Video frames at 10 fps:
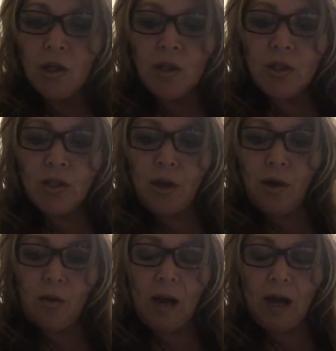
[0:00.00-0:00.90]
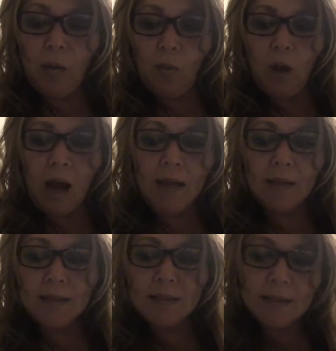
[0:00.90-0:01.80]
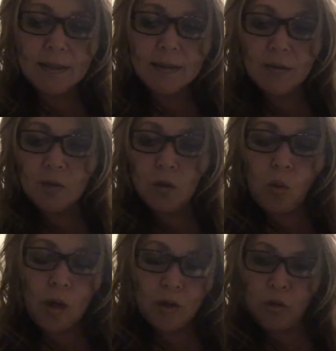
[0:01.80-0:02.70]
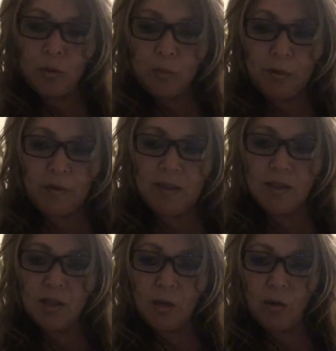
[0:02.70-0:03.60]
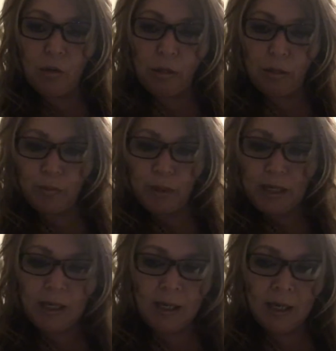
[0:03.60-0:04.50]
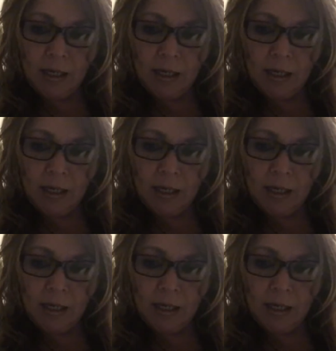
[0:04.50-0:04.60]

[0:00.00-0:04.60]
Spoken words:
So I quadrupled this, so 3